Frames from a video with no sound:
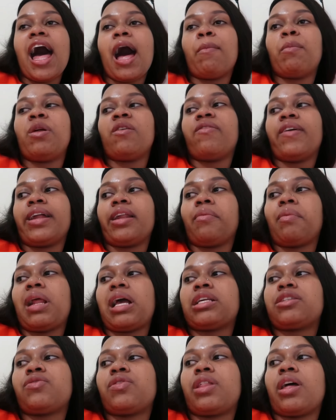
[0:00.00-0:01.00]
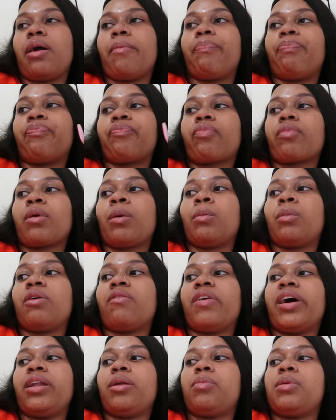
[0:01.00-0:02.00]
I'm gonna find a place for them. I'm
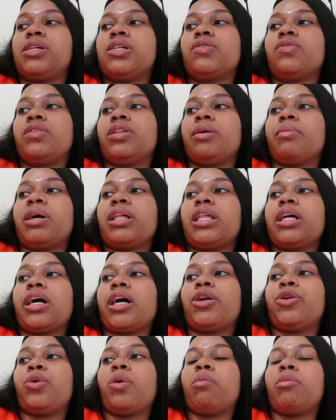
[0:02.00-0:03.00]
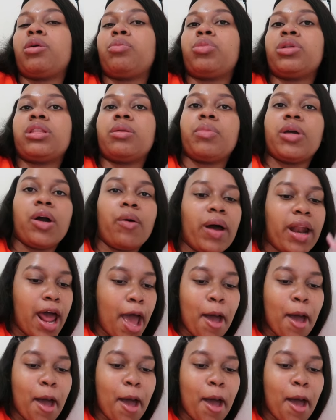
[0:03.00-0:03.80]
gonna find a place for them. I think I know I'm gonna put the big one.